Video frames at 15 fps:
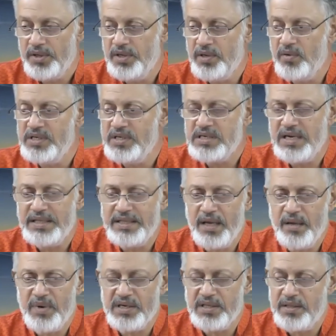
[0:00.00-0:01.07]
Ego is
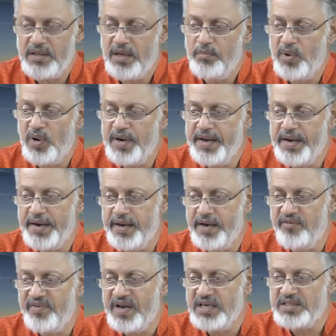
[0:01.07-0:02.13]
nothing but the body
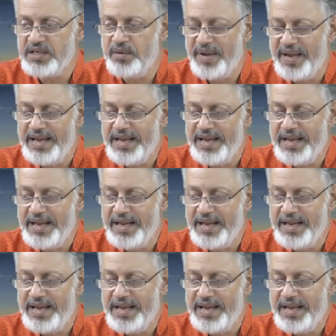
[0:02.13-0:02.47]
identification,